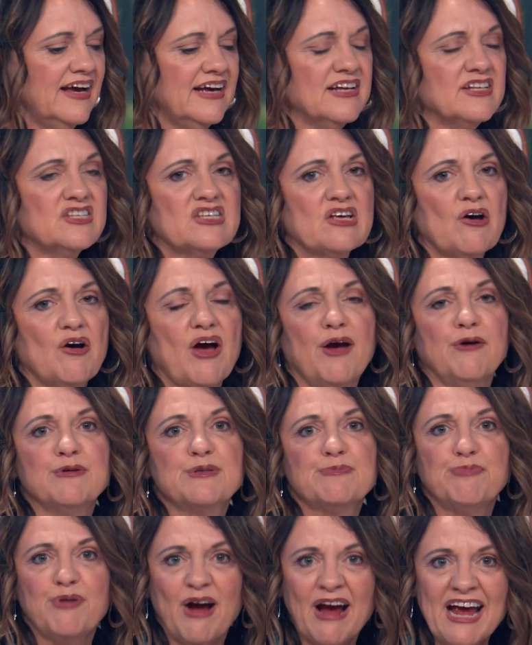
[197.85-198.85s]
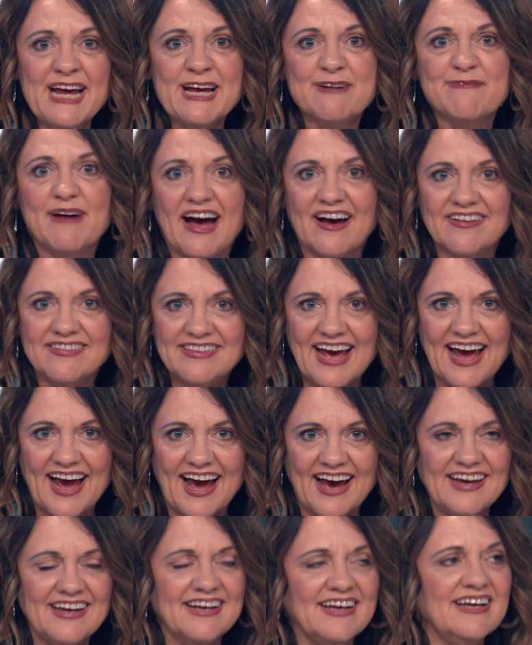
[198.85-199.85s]
And so I was praying about
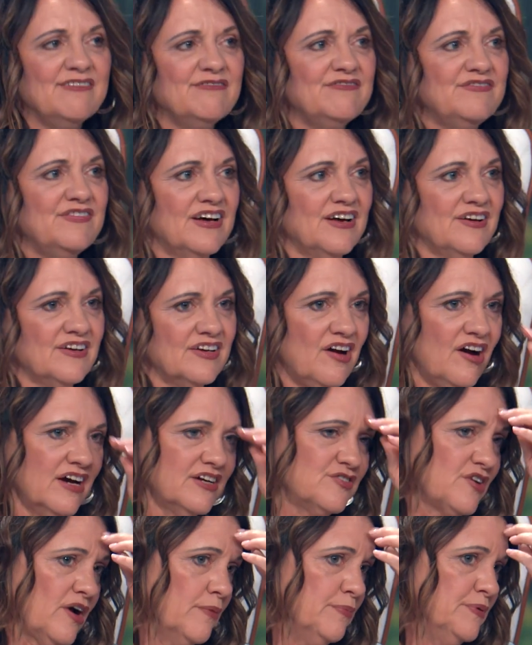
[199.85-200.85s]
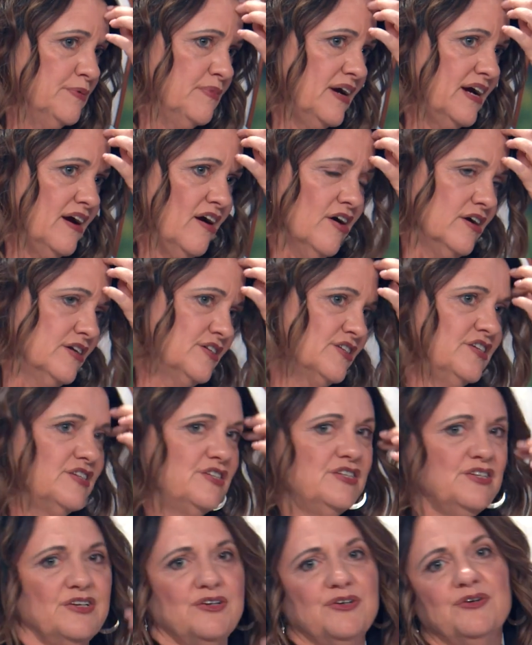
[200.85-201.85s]
that and felt God drop in my heart to
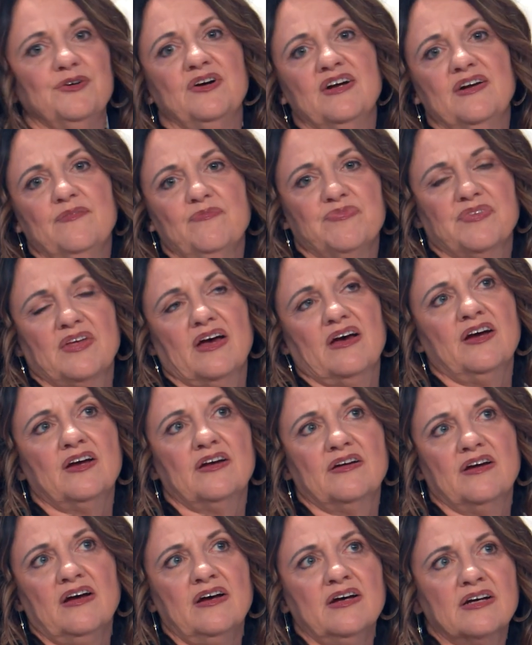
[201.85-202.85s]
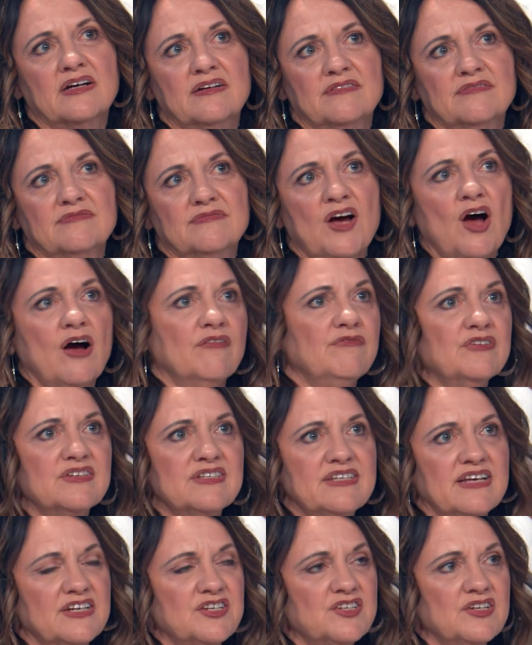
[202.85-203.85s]
do a, a
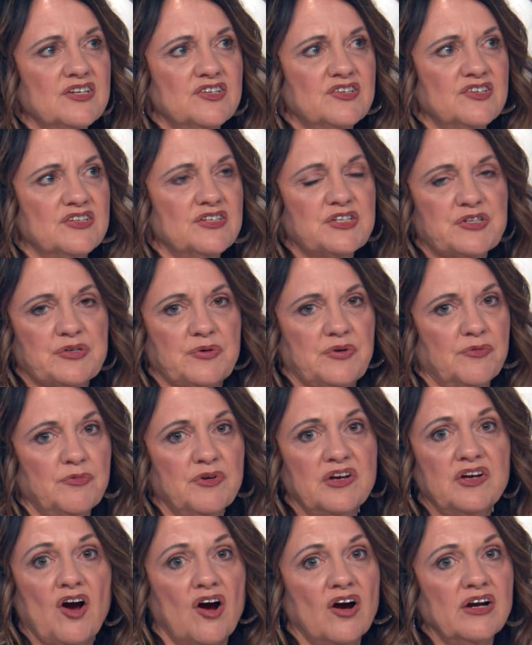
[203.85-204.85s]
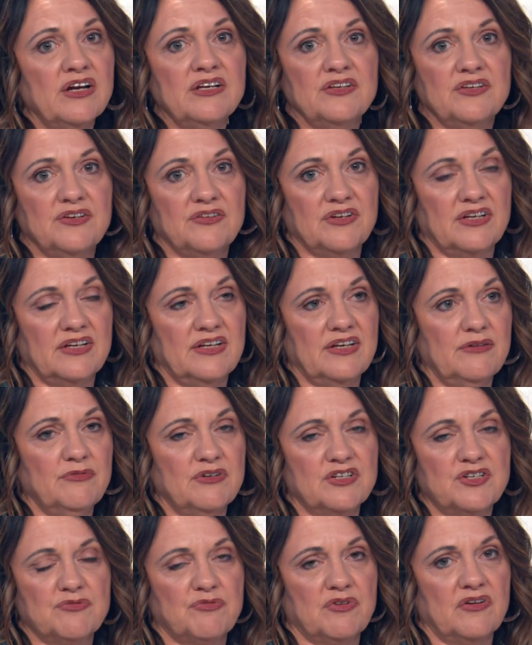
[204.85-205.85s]
conversation just regarding unity,
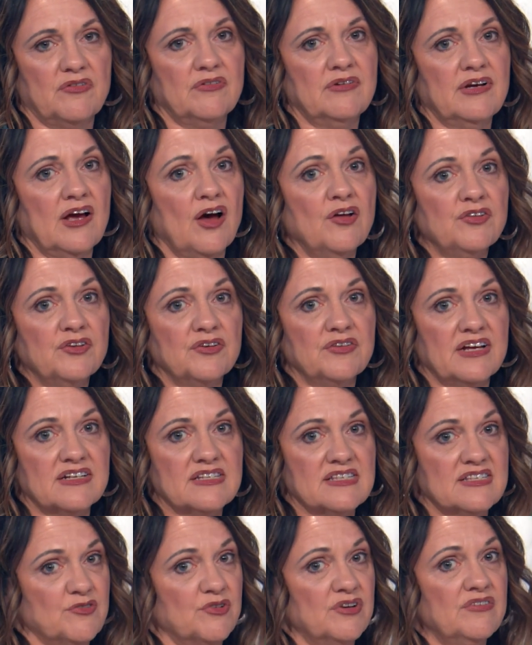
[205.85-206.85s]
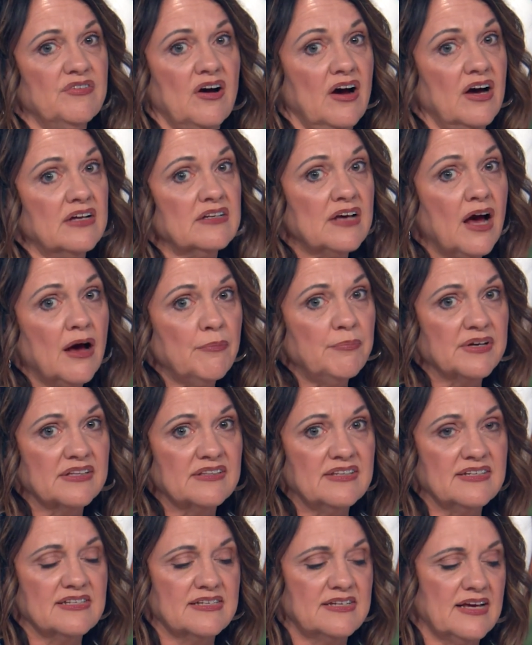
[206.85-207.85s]
which we all know that's sort of a hot
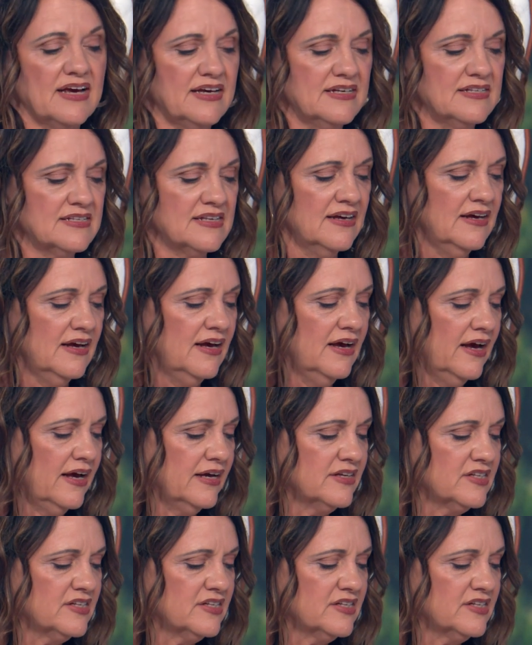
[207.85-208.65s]
topic these days. Yeah.